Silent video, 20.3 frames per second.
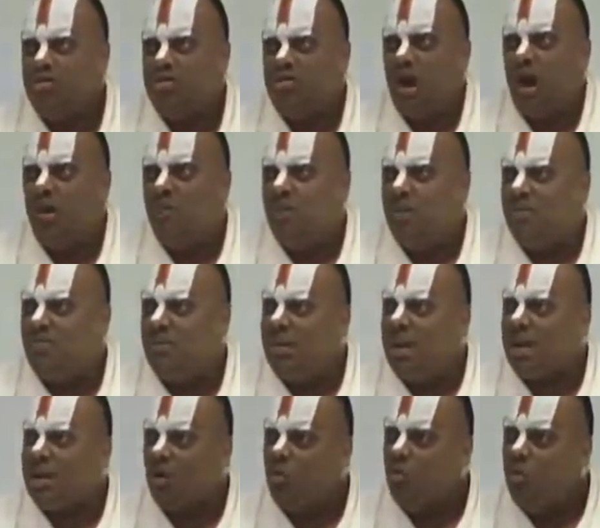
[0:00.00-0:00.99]
who is not
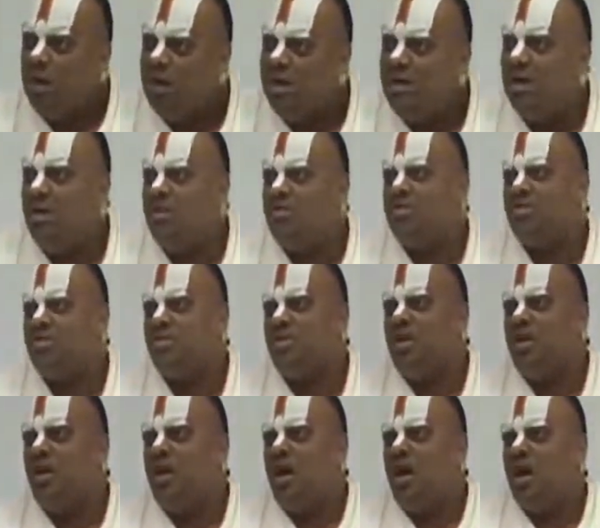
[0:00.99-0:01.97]
facing a
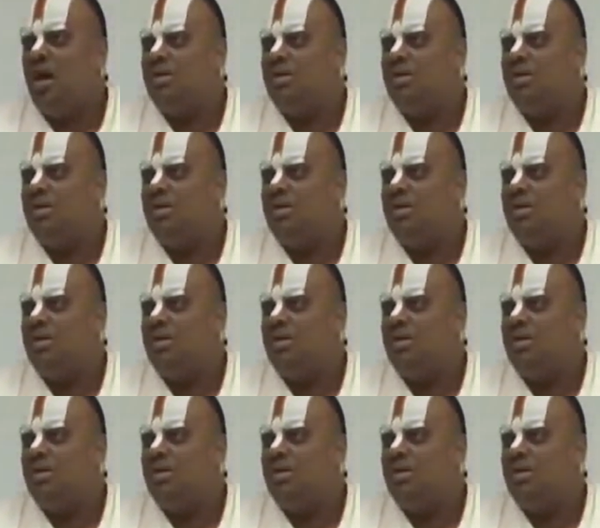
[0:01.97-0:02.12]
convenience,